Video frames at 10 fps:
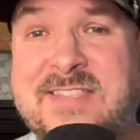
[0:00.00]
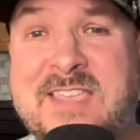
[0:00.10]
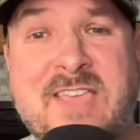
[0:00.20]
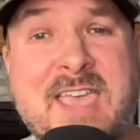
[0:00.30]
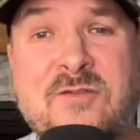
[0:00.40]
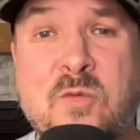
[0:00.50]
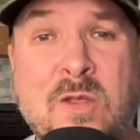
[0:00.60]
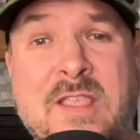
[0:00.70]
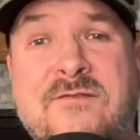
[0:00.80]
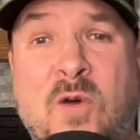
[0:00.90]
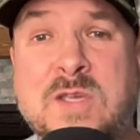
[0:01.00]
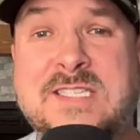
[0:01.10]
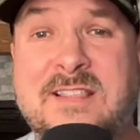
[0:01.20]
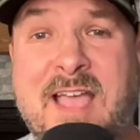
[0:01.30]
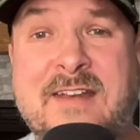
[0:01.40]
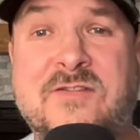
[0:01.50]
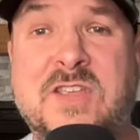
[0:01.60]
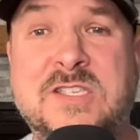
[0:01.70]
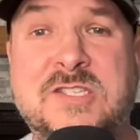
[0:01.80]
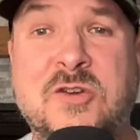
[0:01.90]
They haven't really voiced a lot of
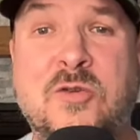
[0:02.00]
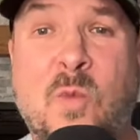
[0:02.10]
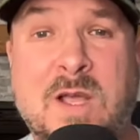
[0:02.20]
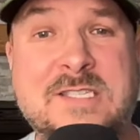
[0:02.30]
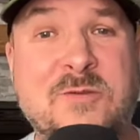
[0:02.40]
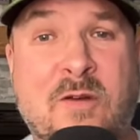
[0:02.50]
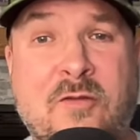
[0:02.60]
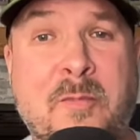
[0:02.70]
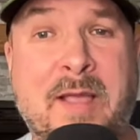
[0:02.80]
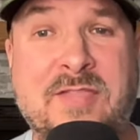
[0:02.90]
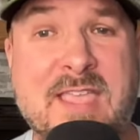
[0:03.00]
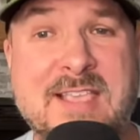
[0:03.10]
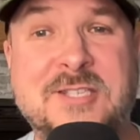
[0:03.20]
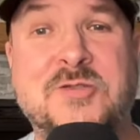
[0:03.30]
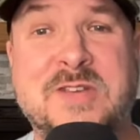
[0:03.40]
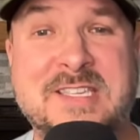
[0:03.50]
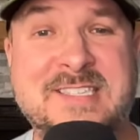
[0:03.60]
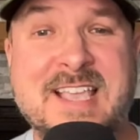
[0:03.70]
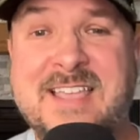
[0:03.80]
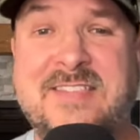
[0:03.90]
concern whatsoever about the injuries.
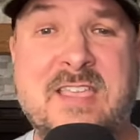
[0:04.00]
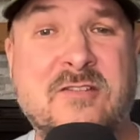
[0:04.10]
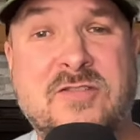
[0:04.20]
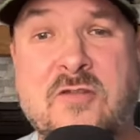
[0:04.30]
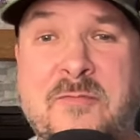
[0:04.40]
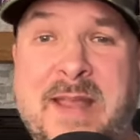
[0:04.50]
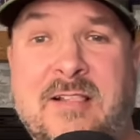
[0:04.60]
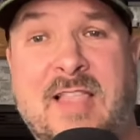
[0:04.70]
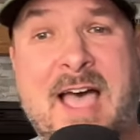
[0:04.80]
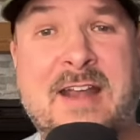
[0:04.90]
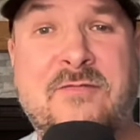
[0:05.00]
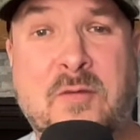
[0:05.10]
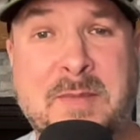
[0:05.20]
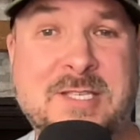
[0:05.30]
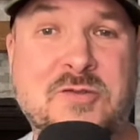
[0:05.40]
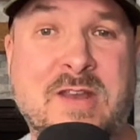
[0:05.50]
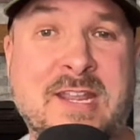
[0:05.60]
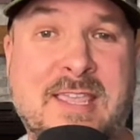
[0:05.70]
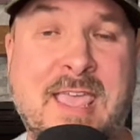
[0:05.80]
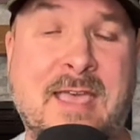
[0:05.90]
There, there have been a lot of them in
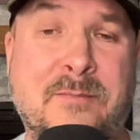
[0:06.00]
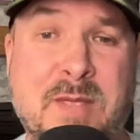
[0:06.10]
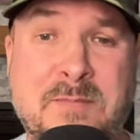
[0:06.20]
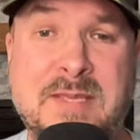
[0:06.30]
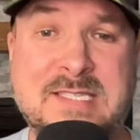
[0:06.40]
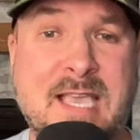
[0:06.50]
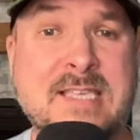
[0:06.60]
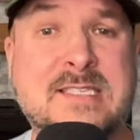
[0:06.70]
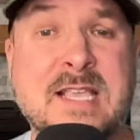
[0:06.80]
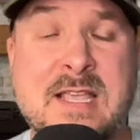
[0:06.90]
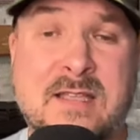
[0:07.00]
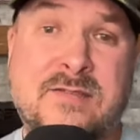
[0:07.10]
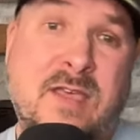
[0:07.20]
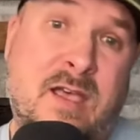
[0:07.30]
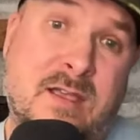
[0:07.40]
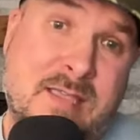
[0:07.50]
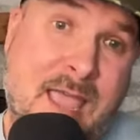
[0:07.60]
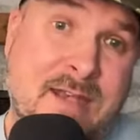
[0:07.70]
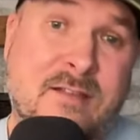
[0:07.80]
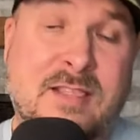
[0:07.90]
training camp. And besides the
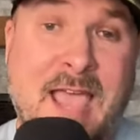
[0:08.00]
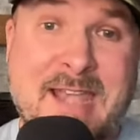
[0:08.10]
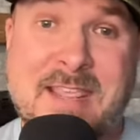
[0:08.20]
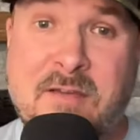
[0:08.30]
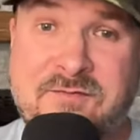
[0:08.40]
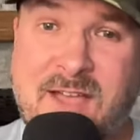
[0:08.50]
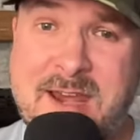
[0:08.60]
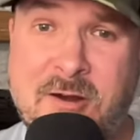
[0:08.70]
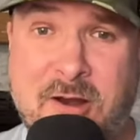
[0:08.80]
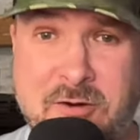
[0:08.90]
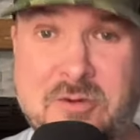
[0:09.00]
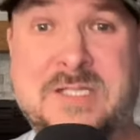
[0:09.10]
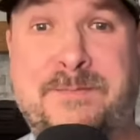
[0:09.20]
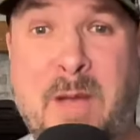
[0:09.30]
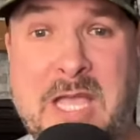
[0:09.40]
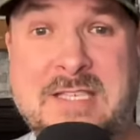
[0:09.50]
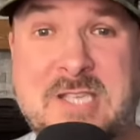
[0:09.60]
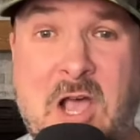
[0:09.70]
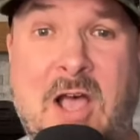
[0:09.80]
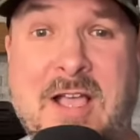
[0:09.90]
kind of lighting a fire under his butt
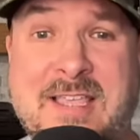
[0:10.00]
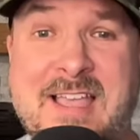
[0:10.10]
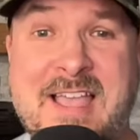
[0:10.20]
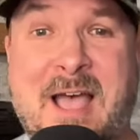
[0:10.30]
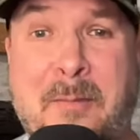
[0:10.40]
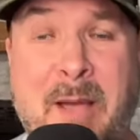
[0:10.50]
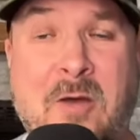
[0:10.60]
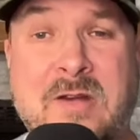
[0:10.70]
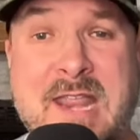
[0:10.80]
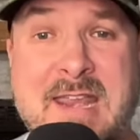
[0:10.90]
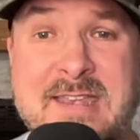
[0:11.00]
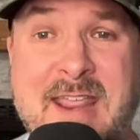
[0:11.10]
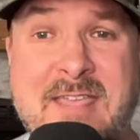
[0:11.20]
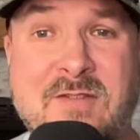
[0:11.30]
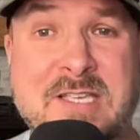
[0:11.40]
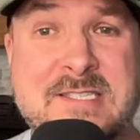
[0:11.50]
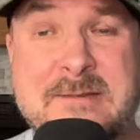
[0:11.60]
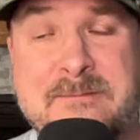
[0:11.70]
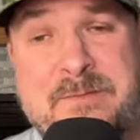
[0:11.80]
talk about Nate Davis,